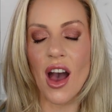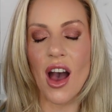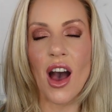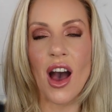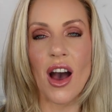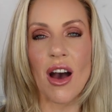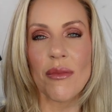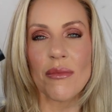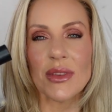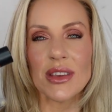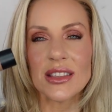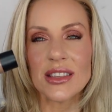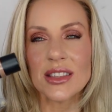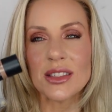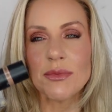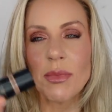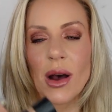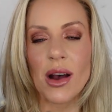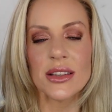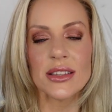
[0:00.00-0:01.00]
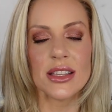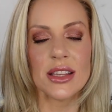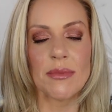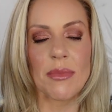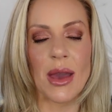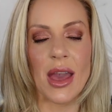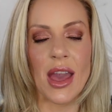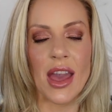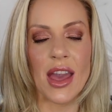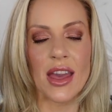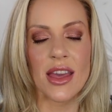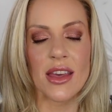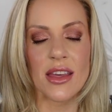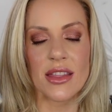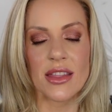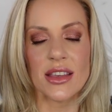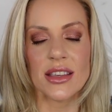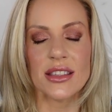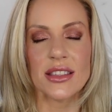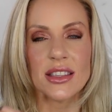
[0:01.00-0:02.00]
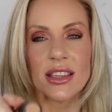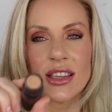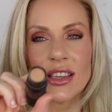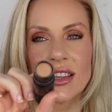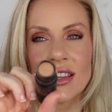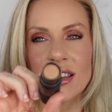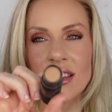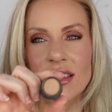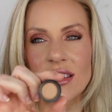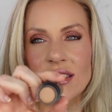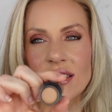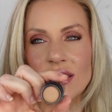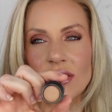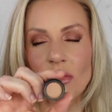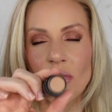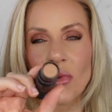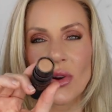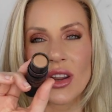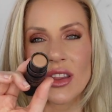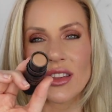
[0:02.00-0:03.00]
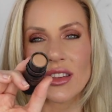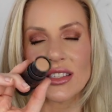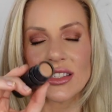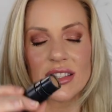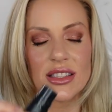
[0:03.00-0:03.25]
Um, this is Bondi Bae. This is one of the,